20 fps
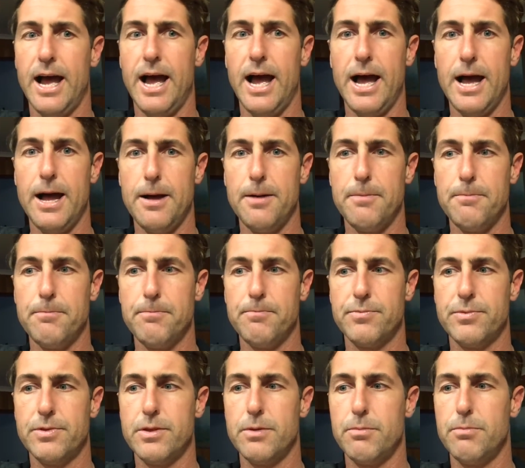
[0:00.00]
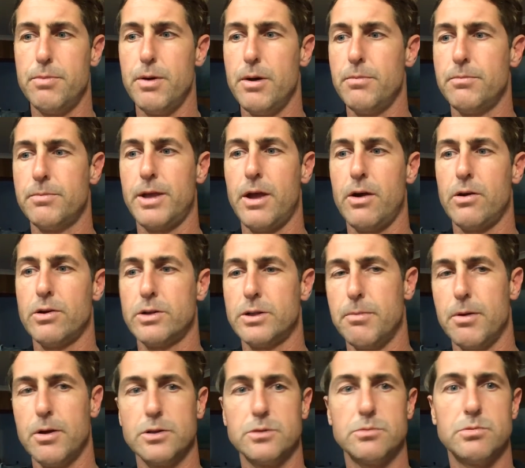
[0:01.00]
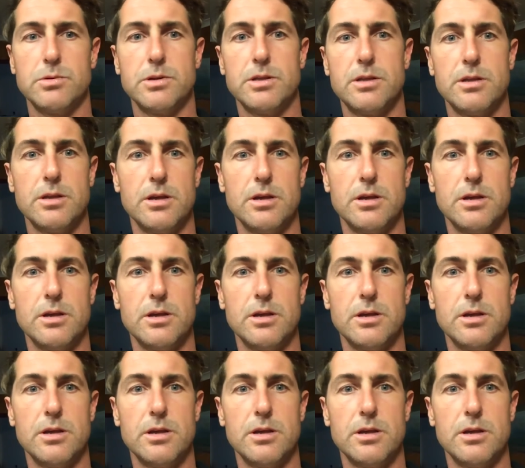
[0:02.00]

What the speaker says: The bourbon character melts with